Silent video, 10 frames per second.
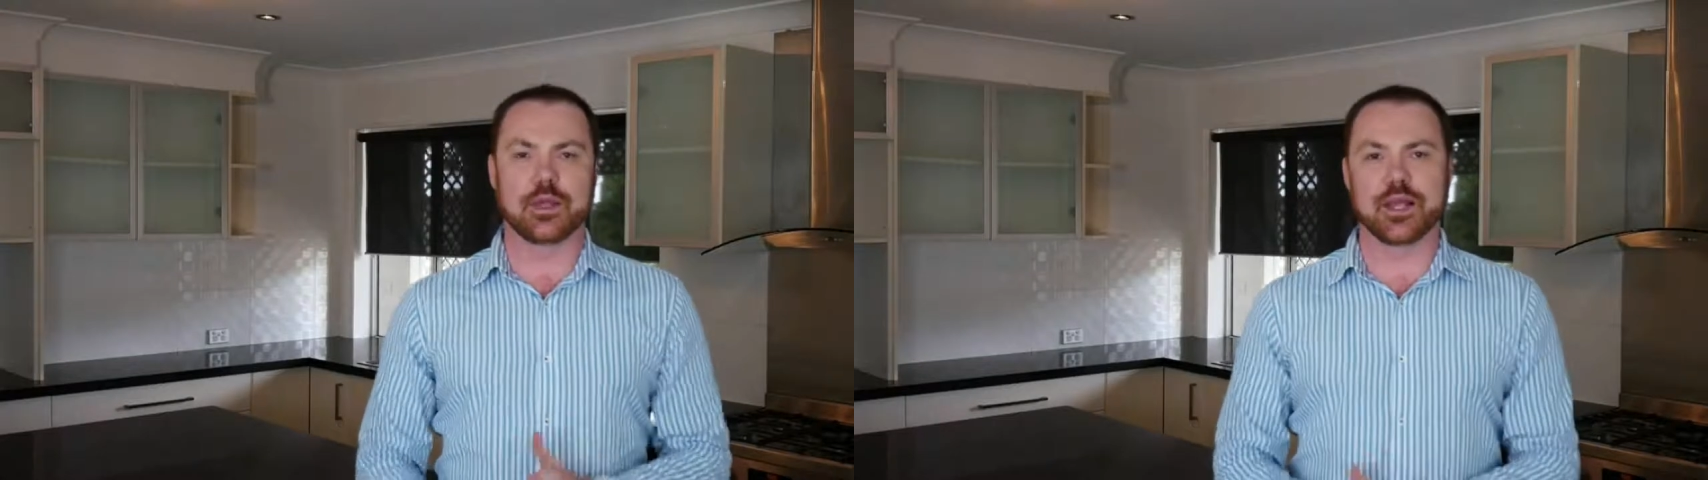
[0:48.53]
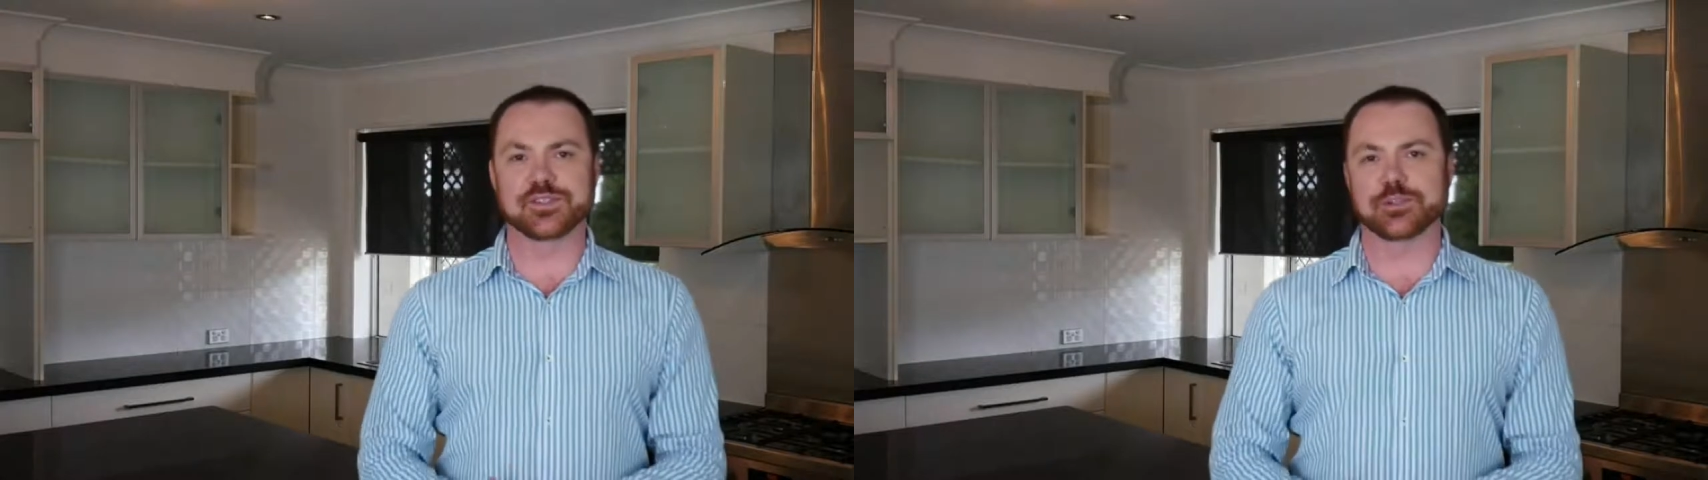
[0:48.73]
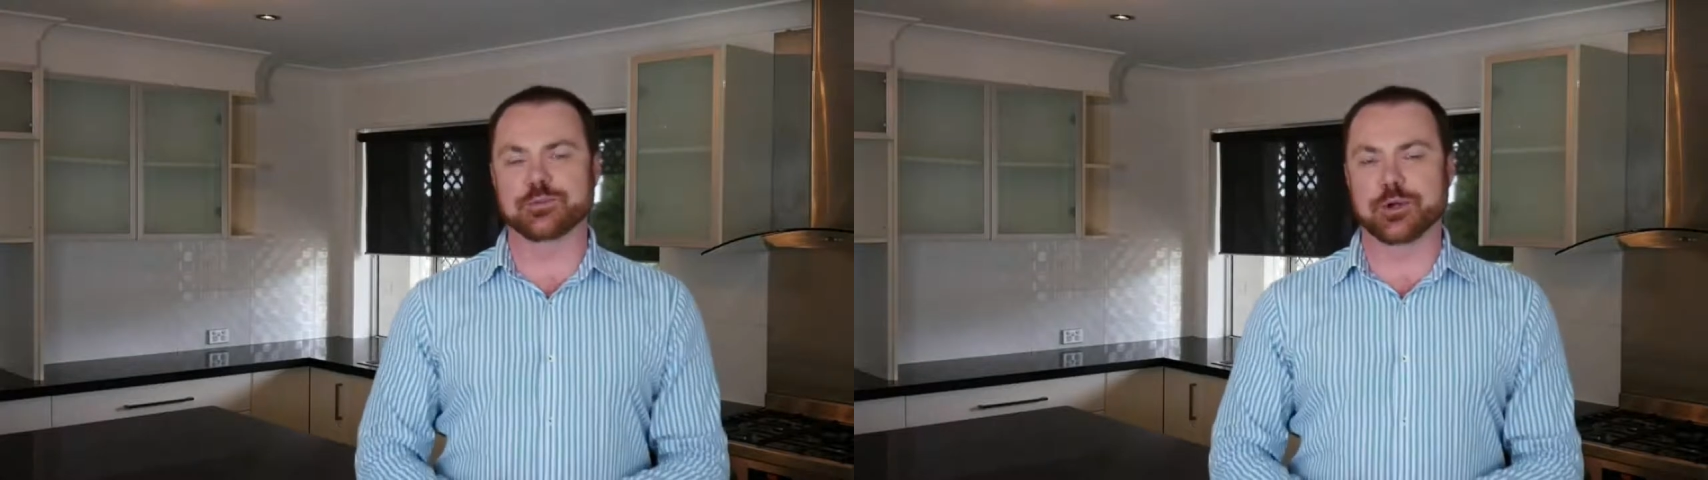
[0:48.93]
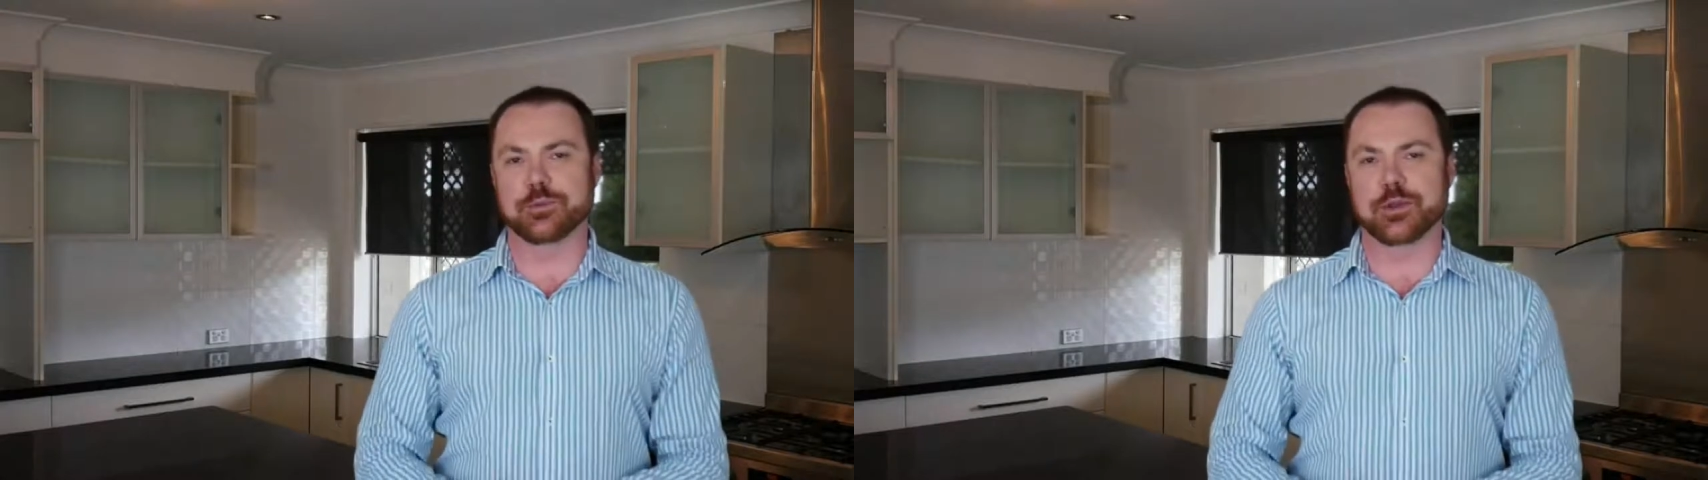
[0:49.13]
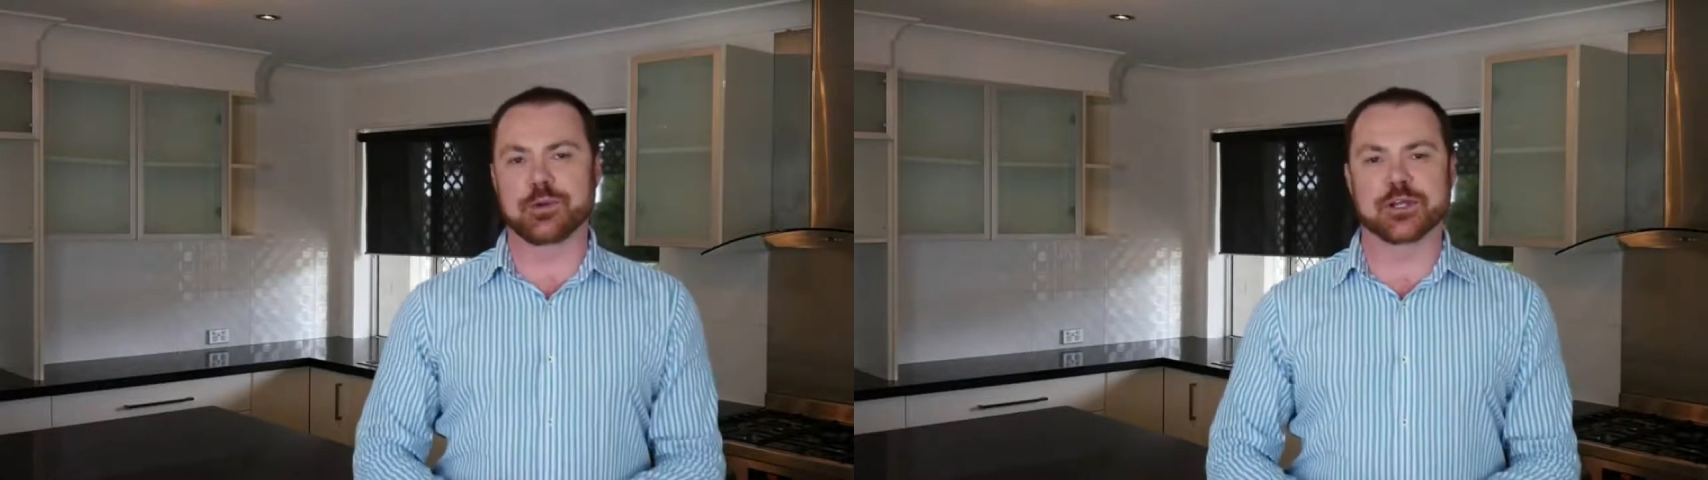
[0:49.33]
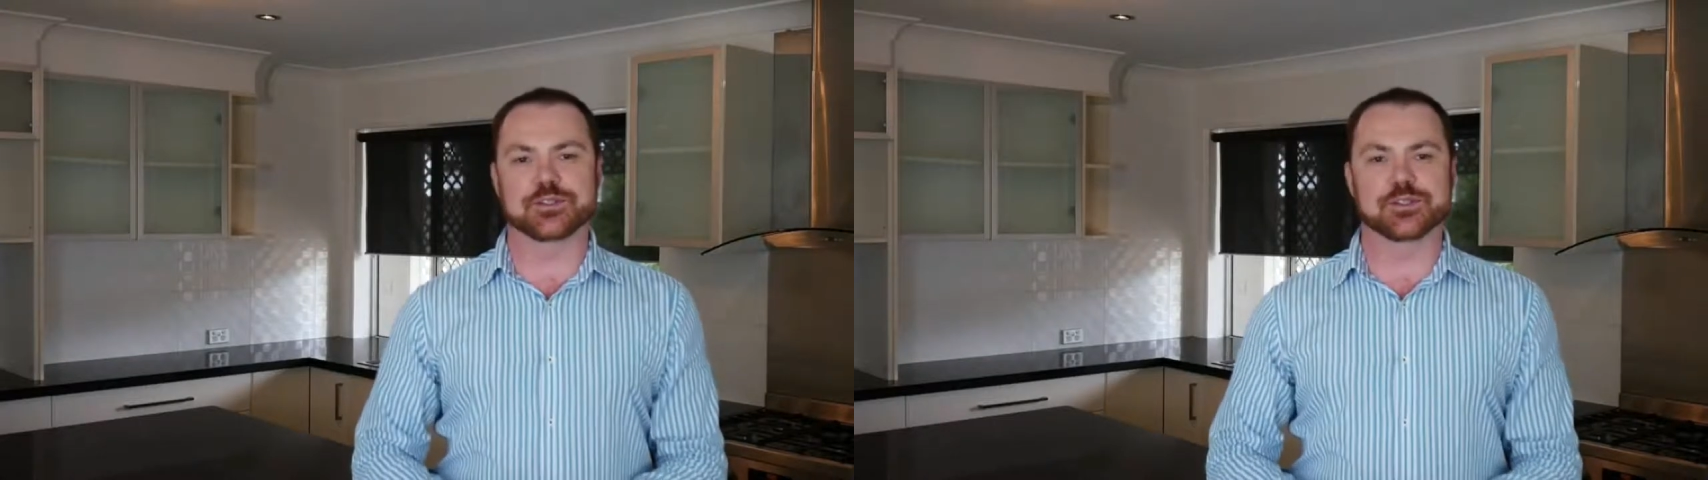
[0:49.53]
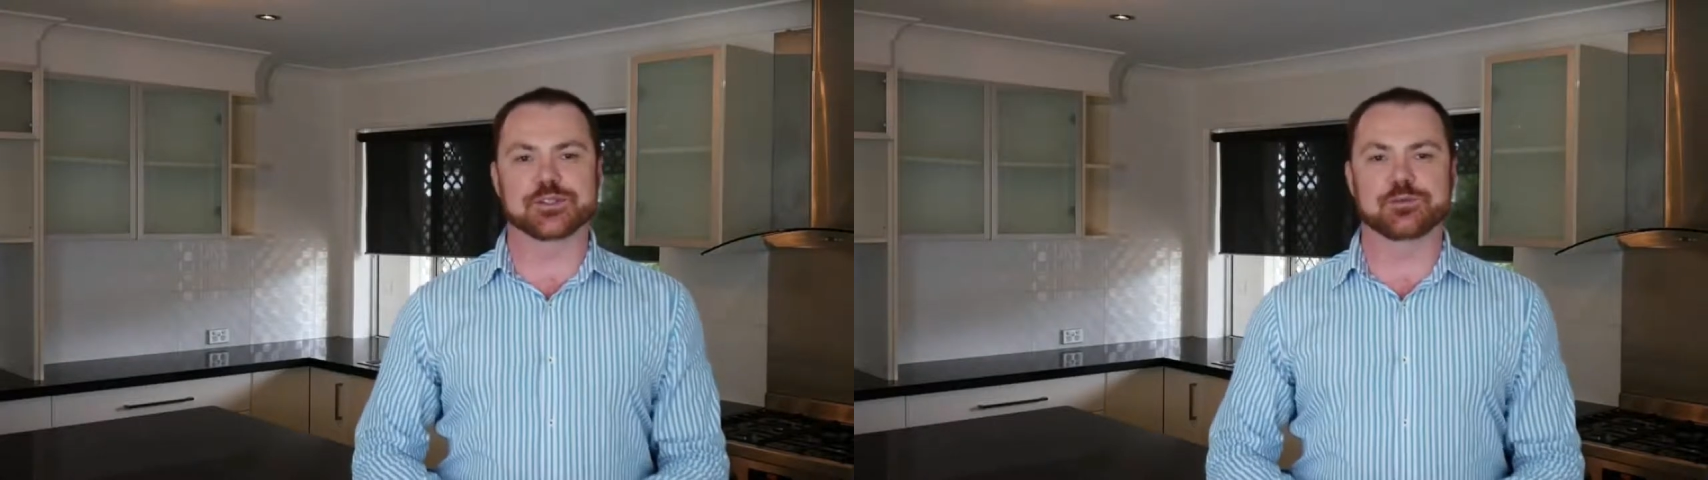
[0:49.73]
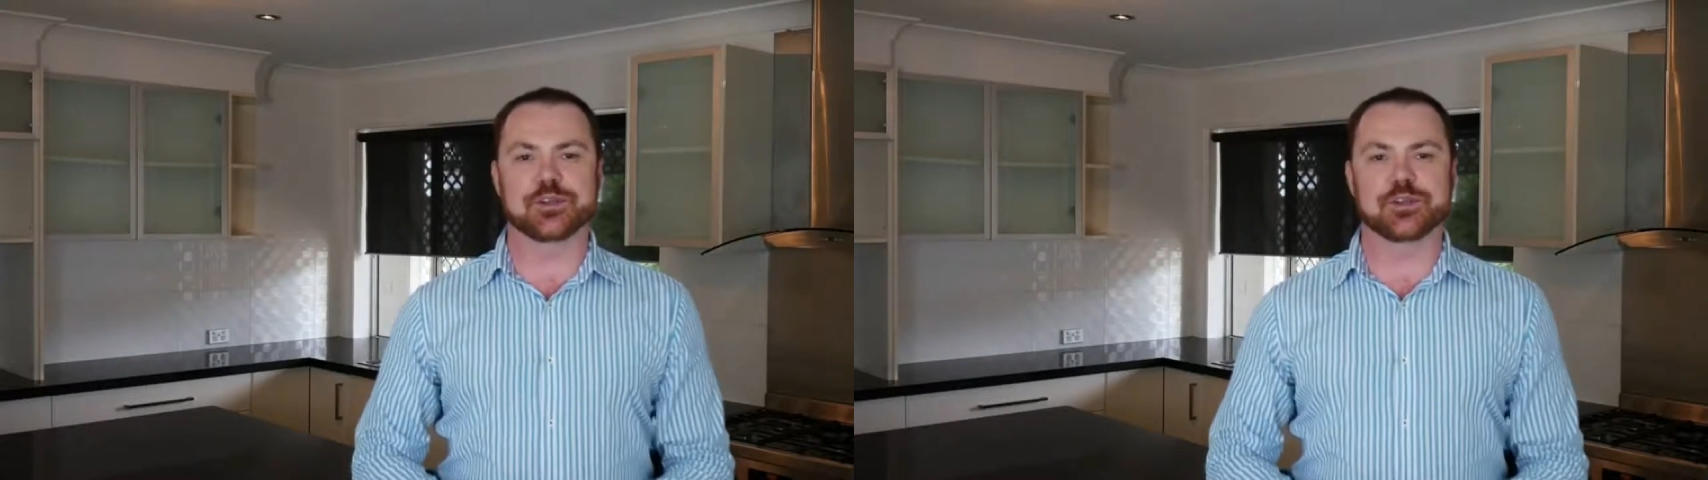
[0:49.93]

As your property managers,